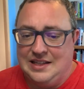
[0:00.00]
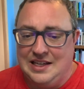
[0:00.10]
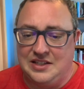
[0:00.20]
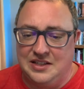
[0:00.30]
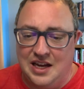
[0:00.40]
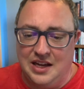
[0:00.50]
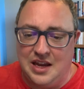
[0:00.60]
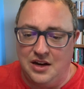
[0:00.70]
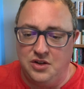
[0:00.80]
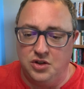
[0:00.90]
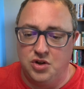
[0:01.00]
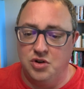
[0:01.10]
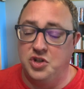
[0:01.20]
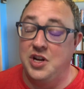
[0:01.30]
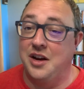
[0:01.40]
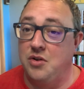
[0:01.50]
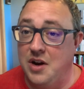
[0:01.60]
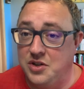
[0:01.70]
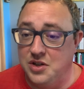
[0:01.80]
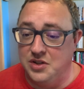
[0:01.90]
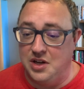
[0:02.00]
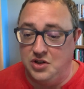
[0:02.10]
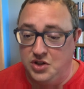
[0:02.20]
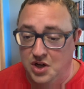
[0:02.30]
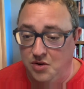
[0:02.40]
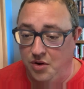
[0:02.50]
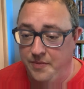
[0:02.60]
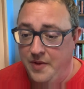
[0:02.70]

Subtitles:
lists dedicated to church decorations in general.